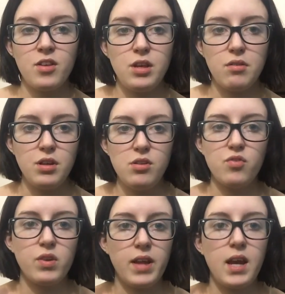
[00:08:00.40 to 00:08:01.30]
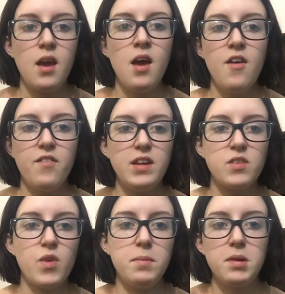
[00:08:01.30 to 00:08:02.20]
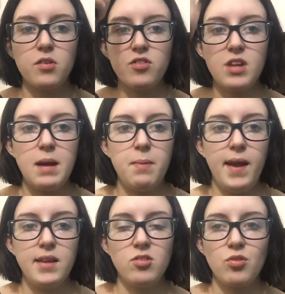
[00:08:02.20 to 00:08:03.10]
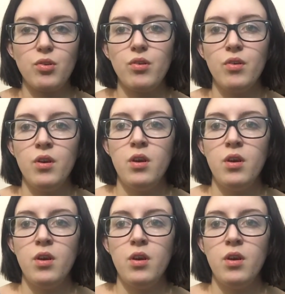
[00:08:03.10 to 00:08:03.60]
that you can use for like face framing or side bangs or